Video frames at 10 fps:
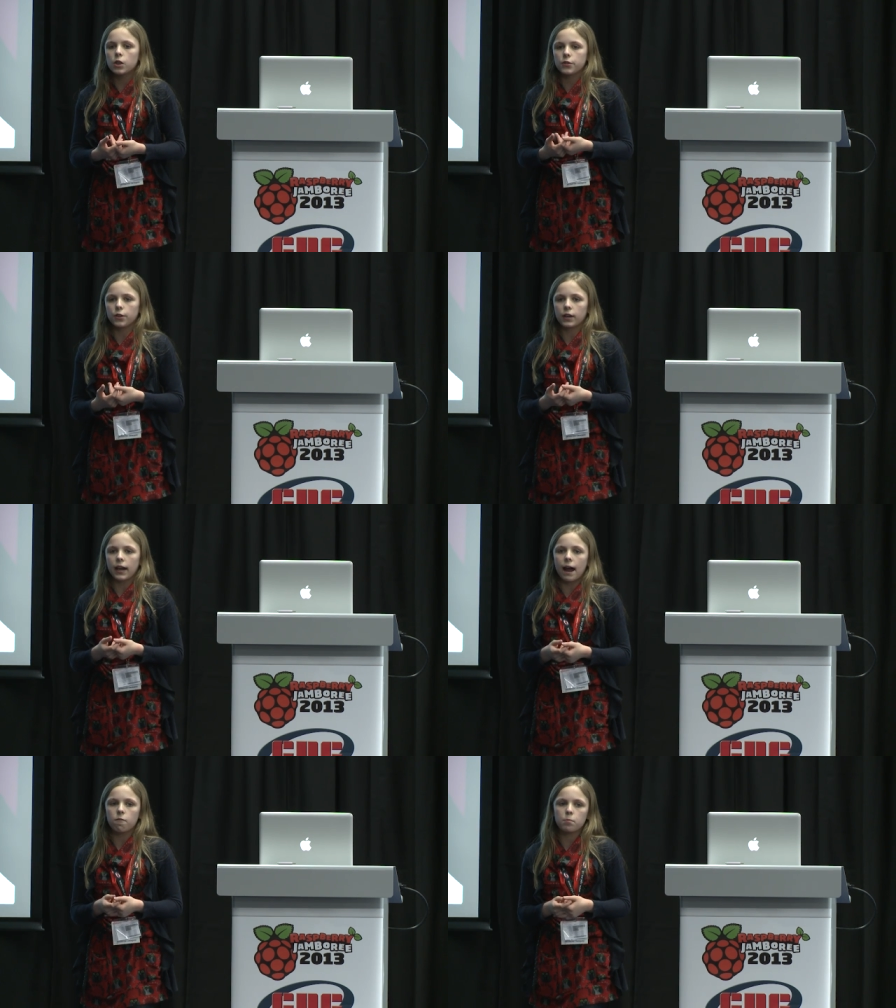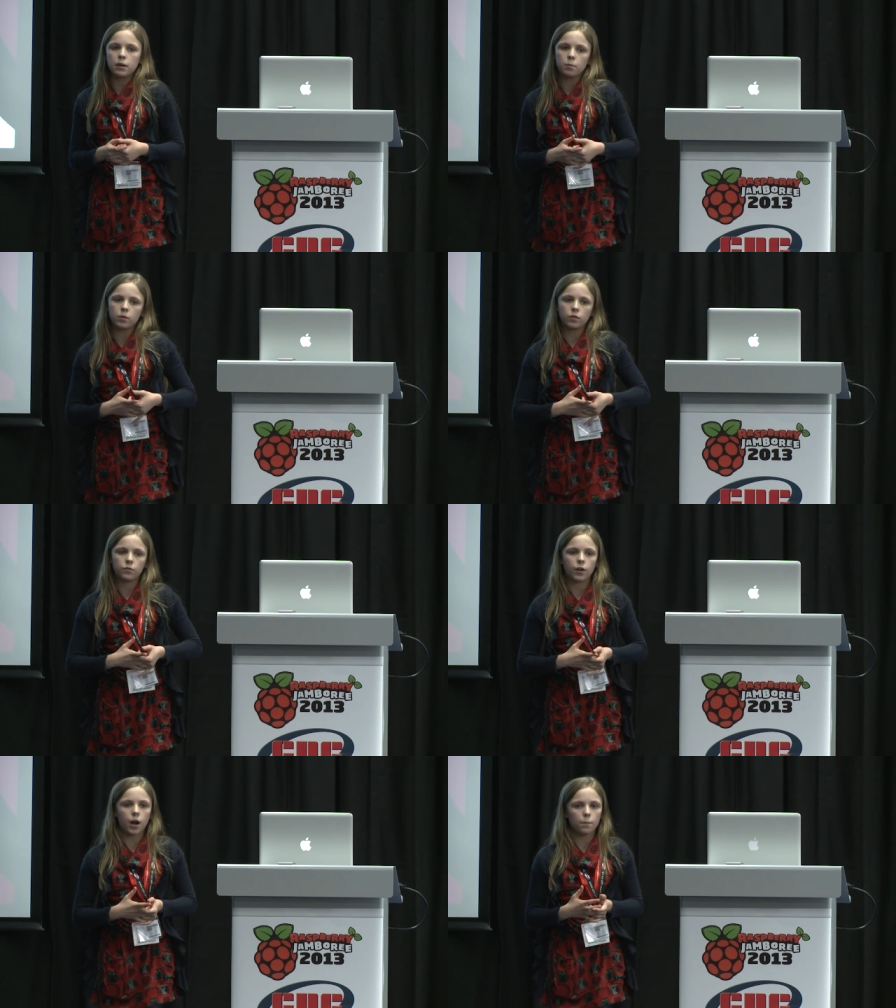So you could have people
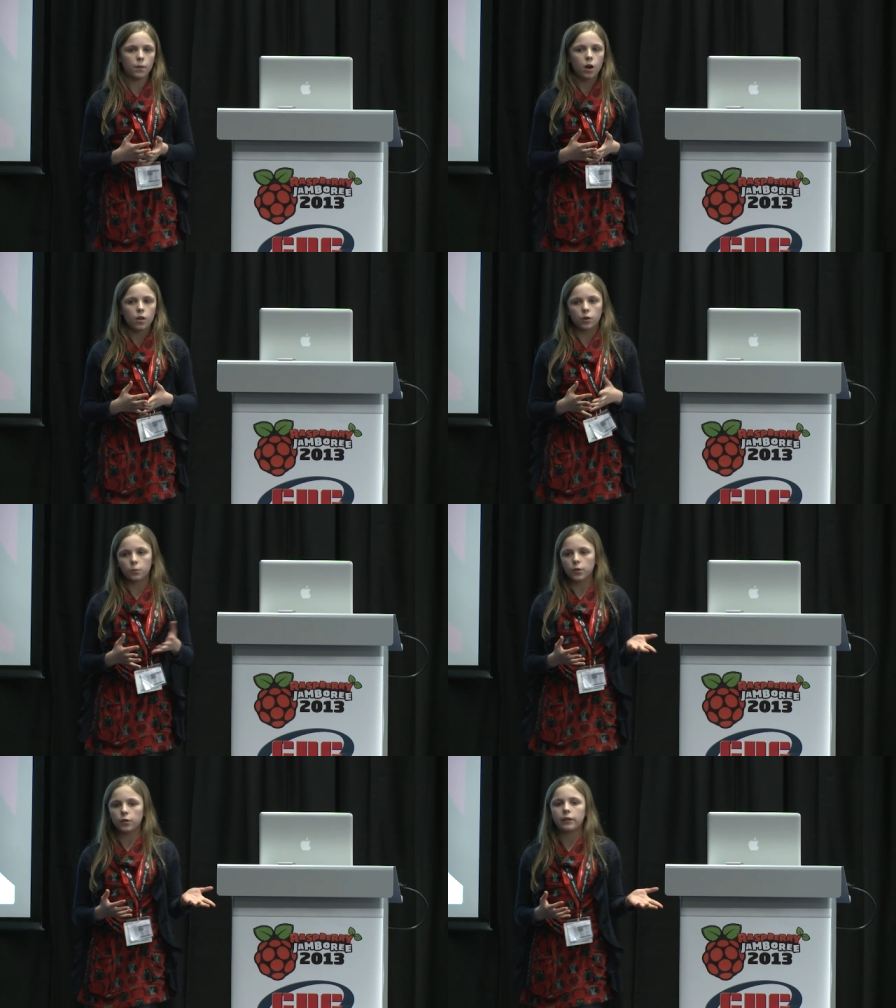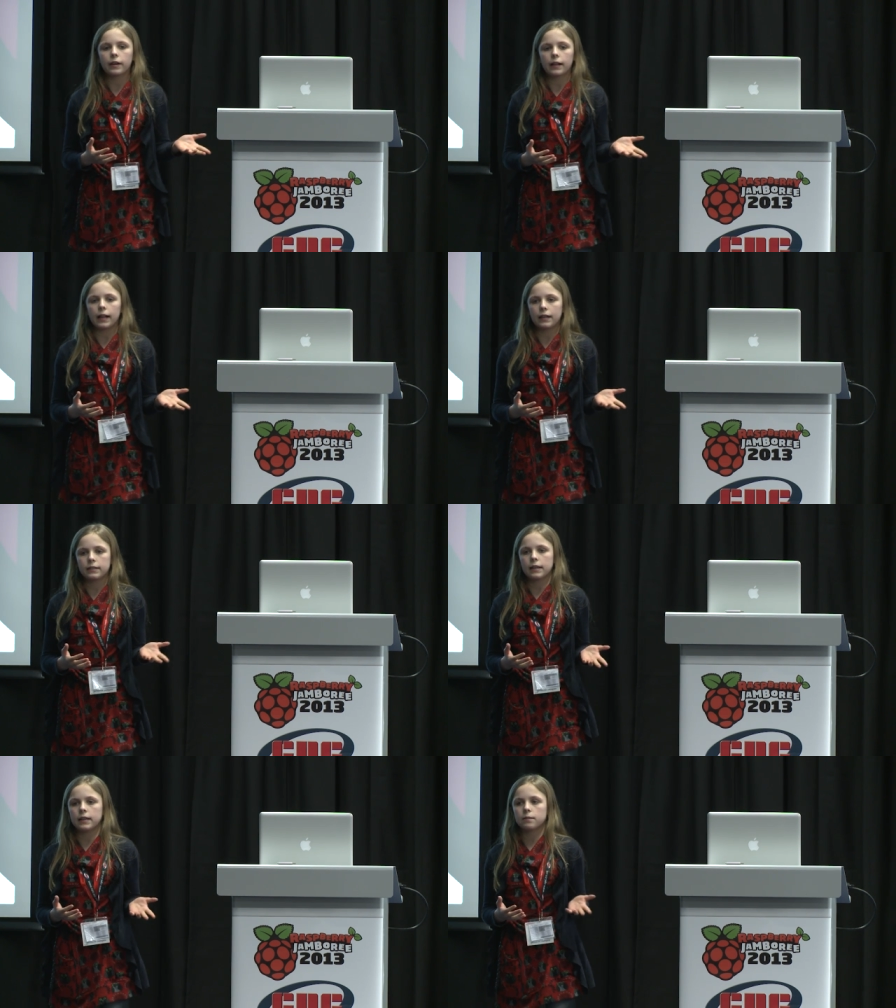from computing
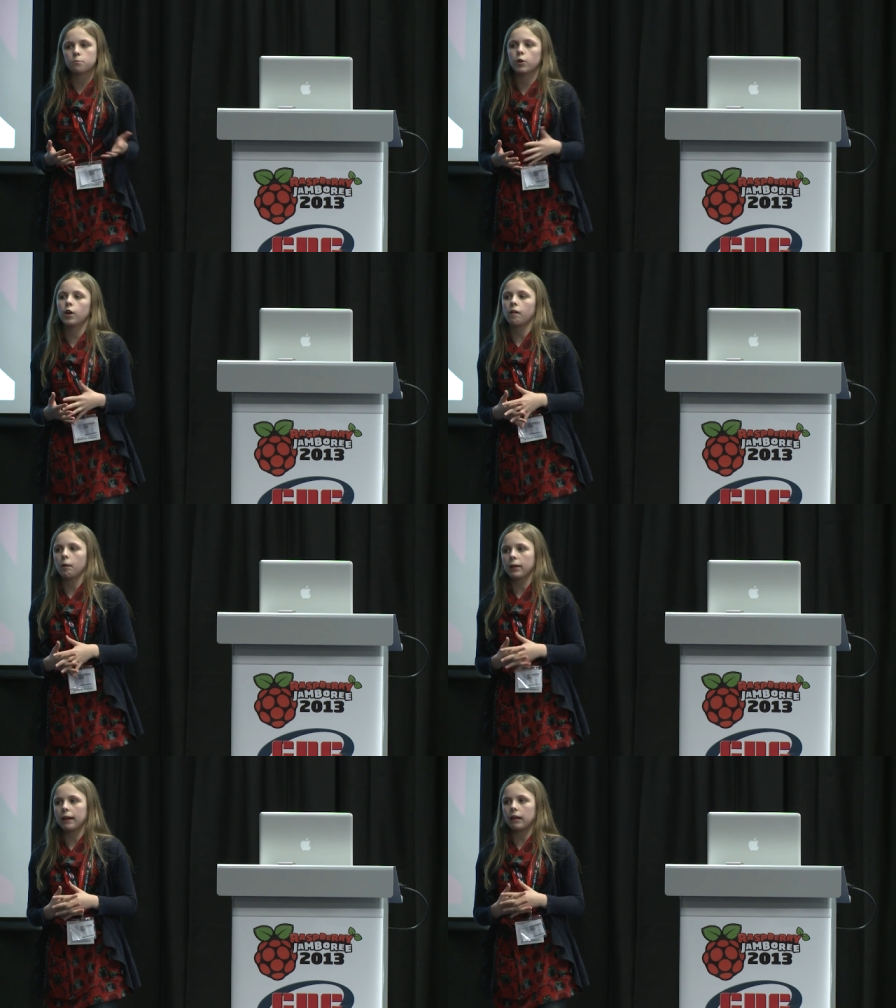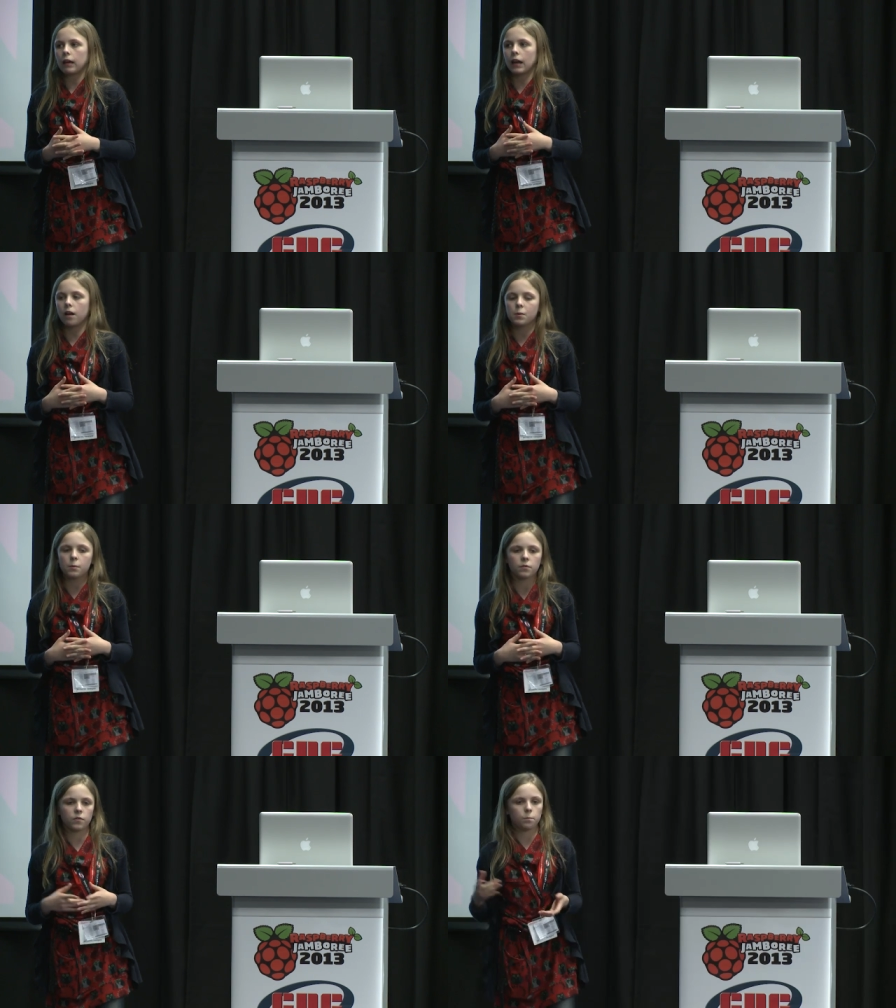classes programming it, you could have
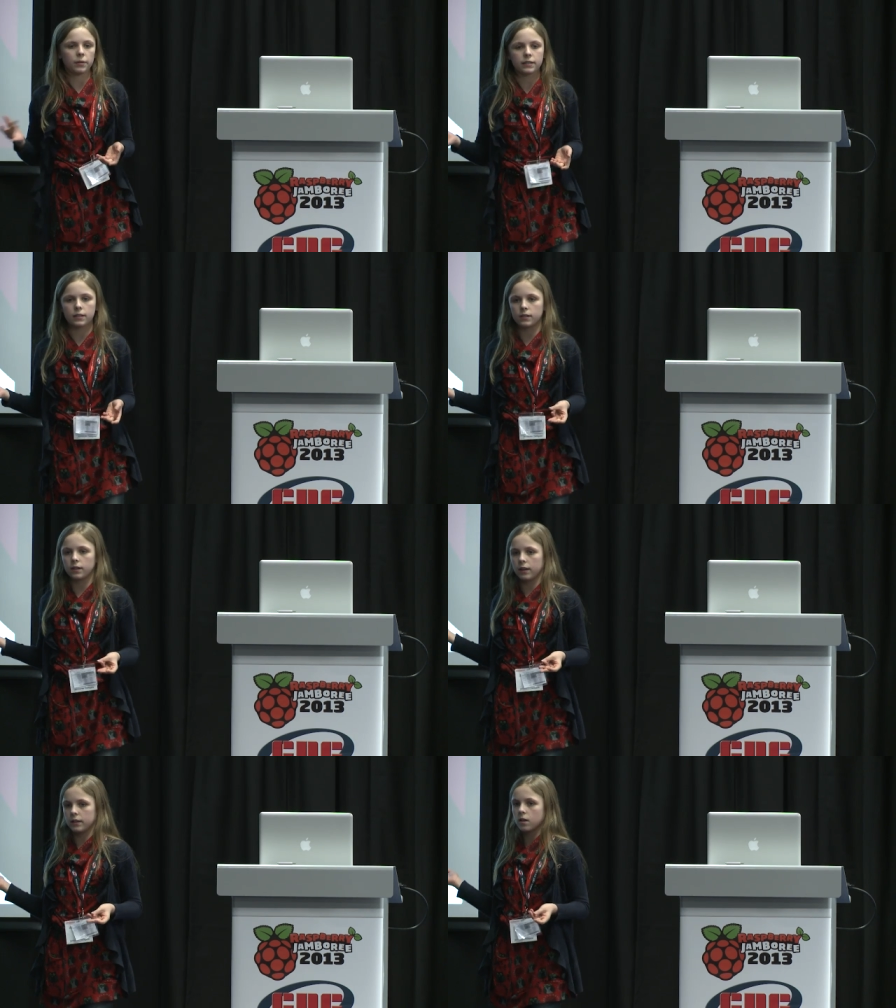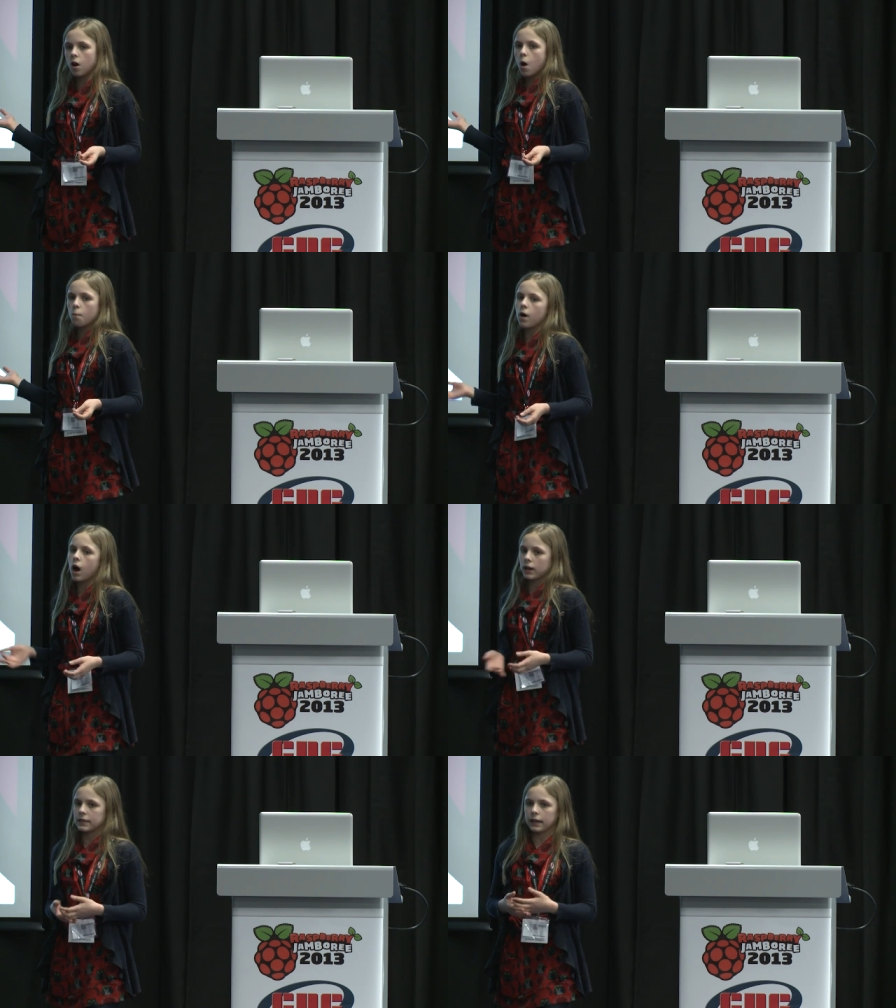people from business studies
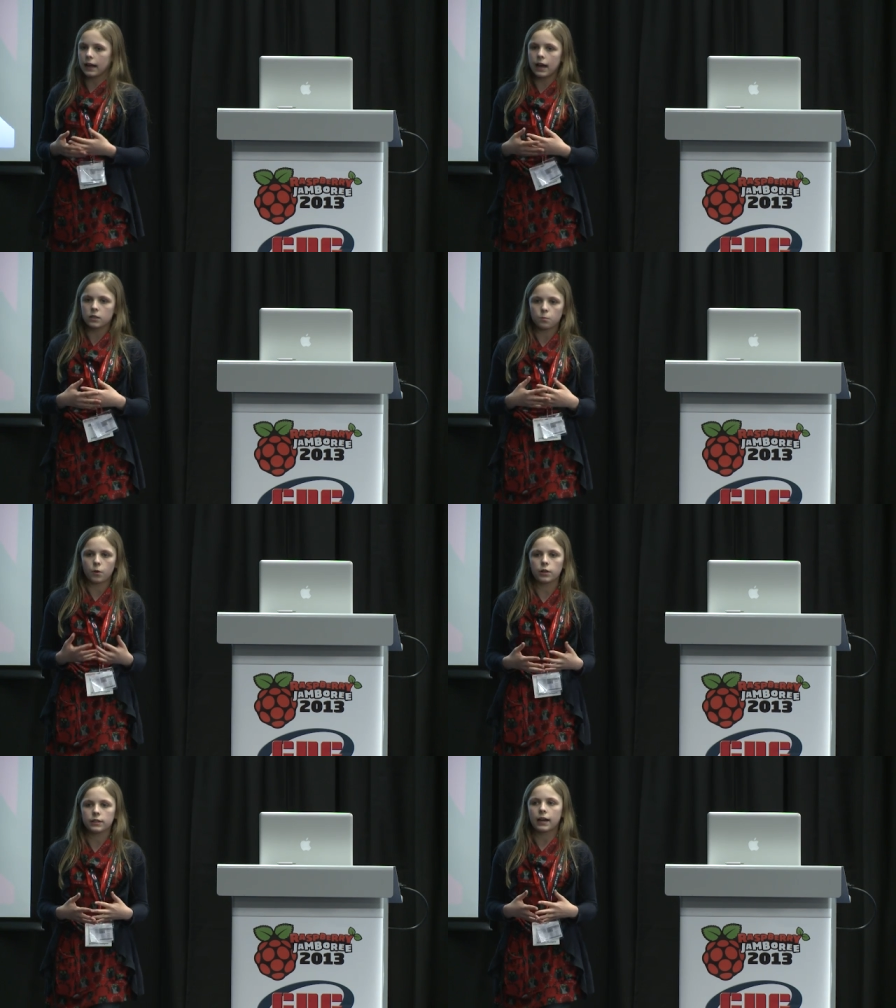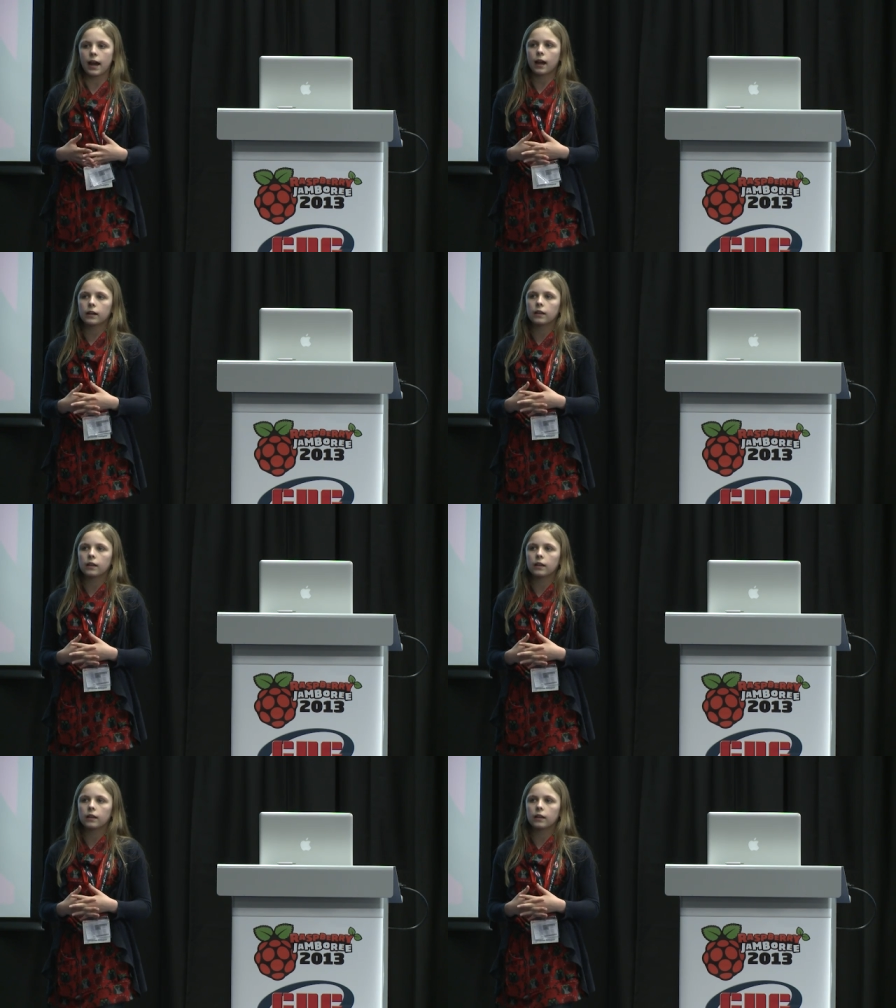marketing it as a project